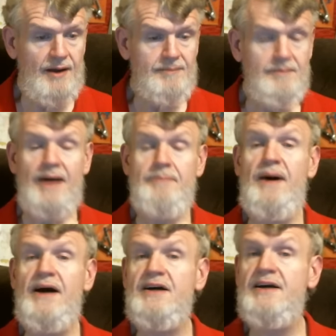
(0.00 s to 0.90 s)
My
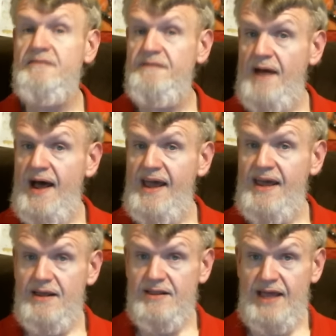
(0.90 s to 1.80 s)
Pug Can Fly.
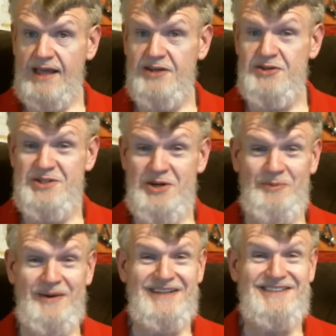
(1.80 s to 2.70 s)
Thank you so
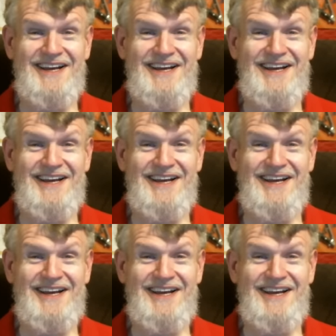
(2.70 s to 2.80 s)
much.